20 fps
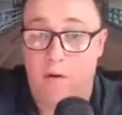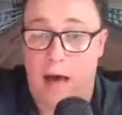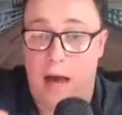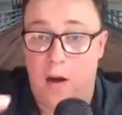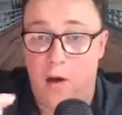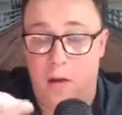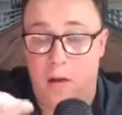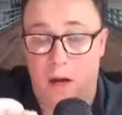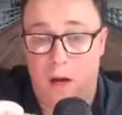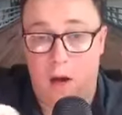
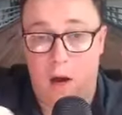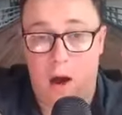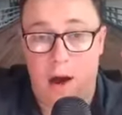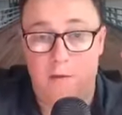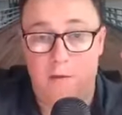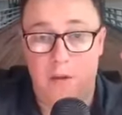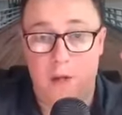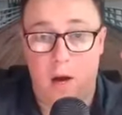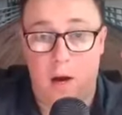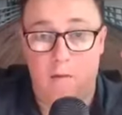the
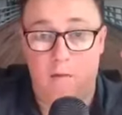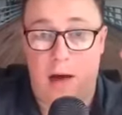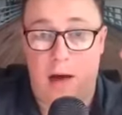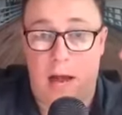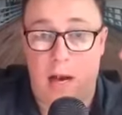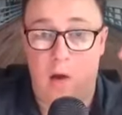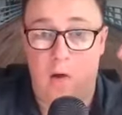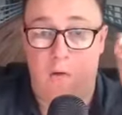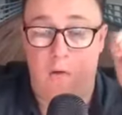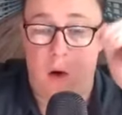lifetime
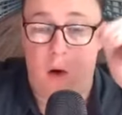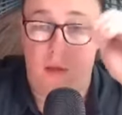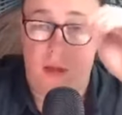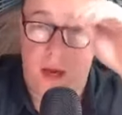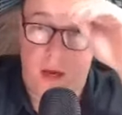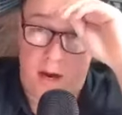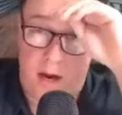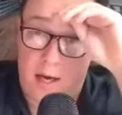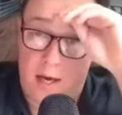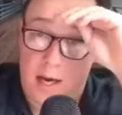value of what they're going
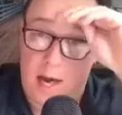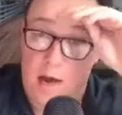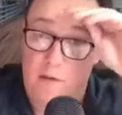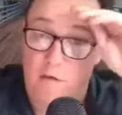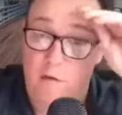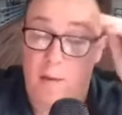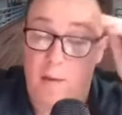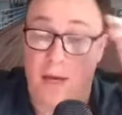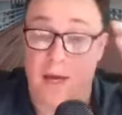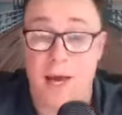to get from
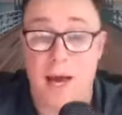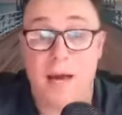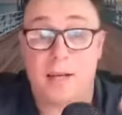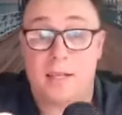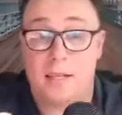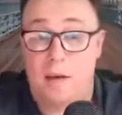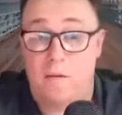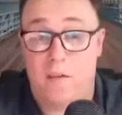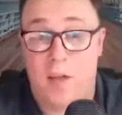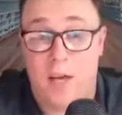me. Yes,
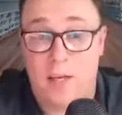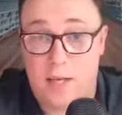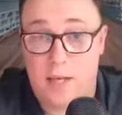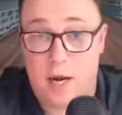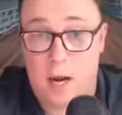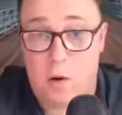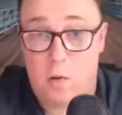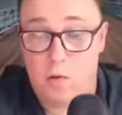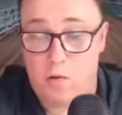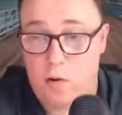if they said I
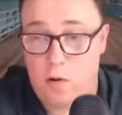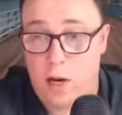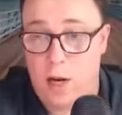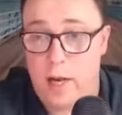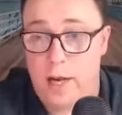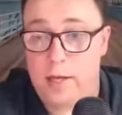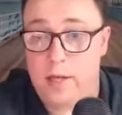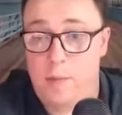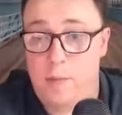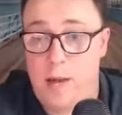was really
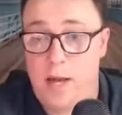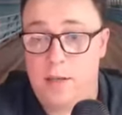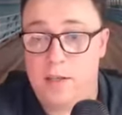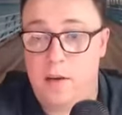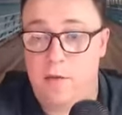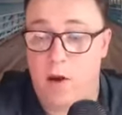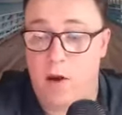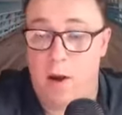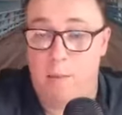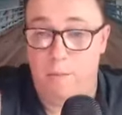expensive
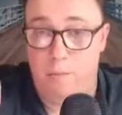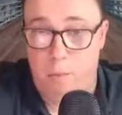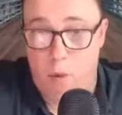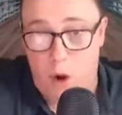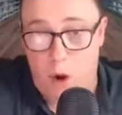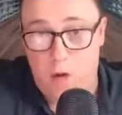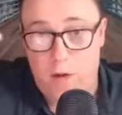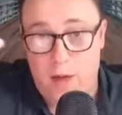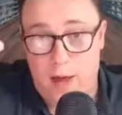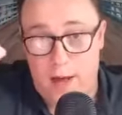and I
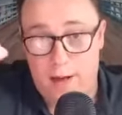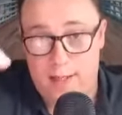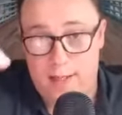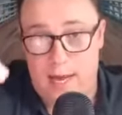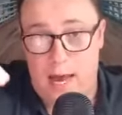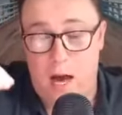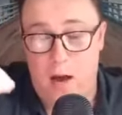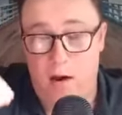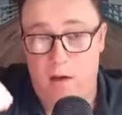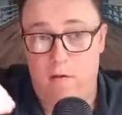broke that
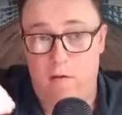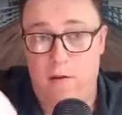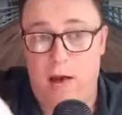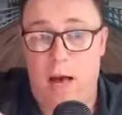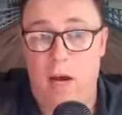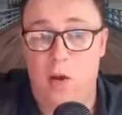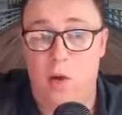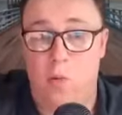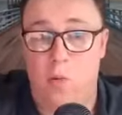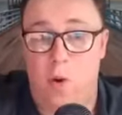down in
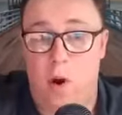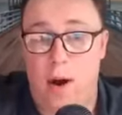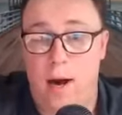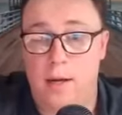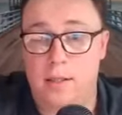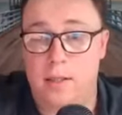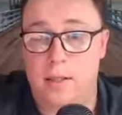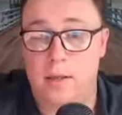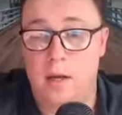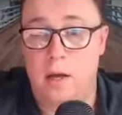value
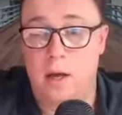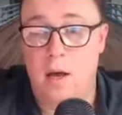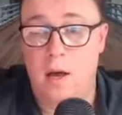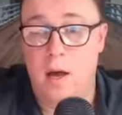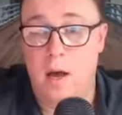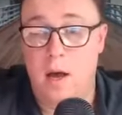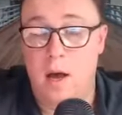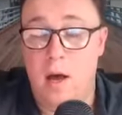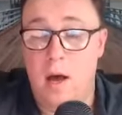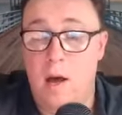wise,
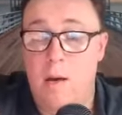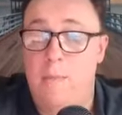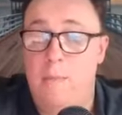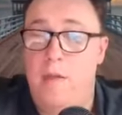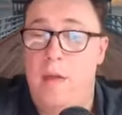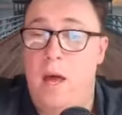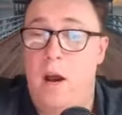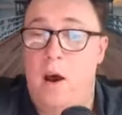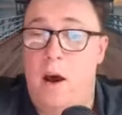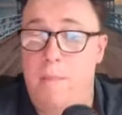but
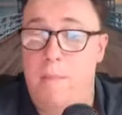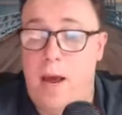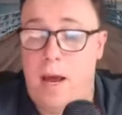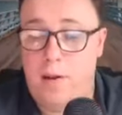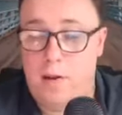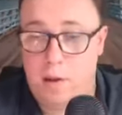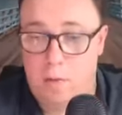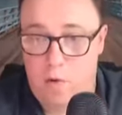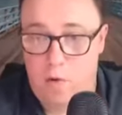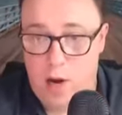then I made
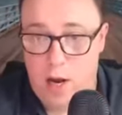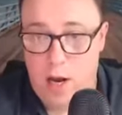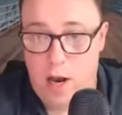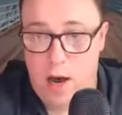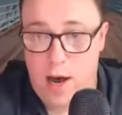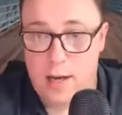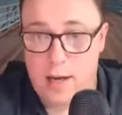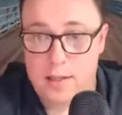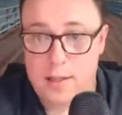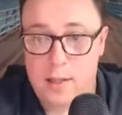them
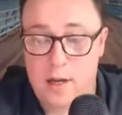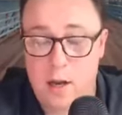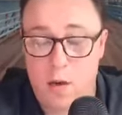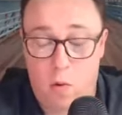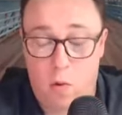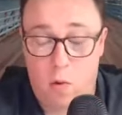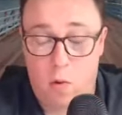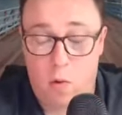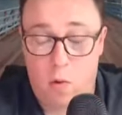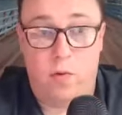realize, well,
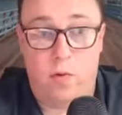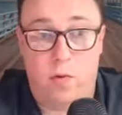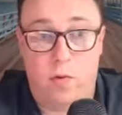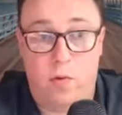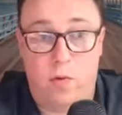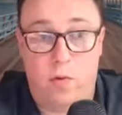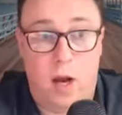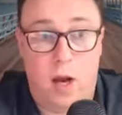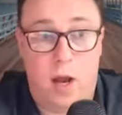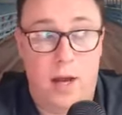I had to
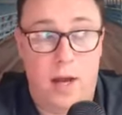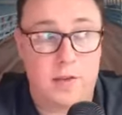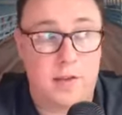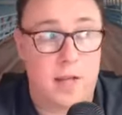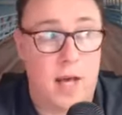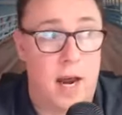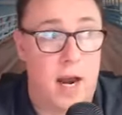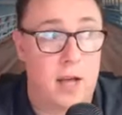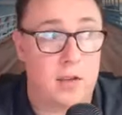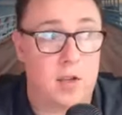realize
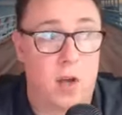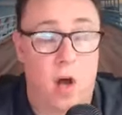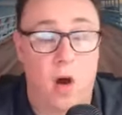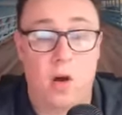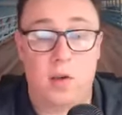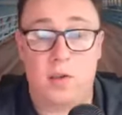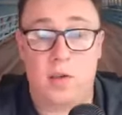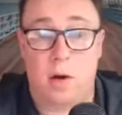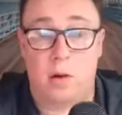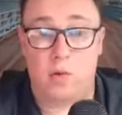that as long as
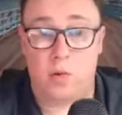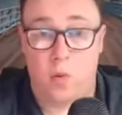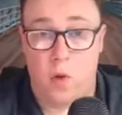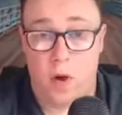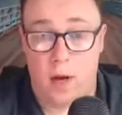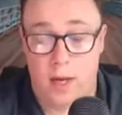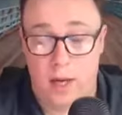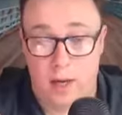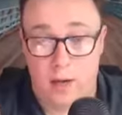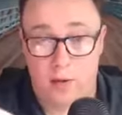I was
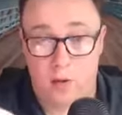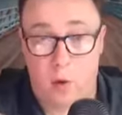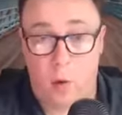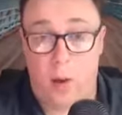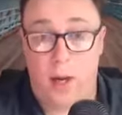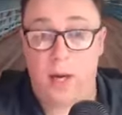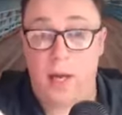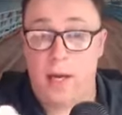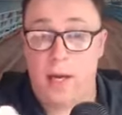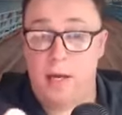working as
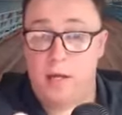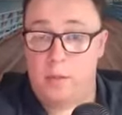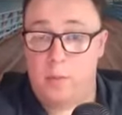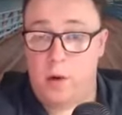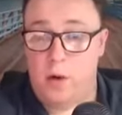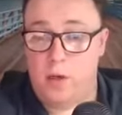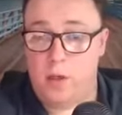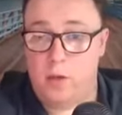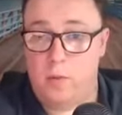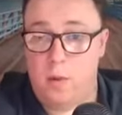quickly as
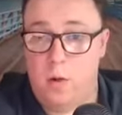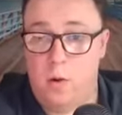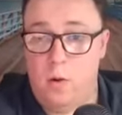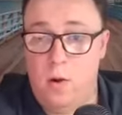possible,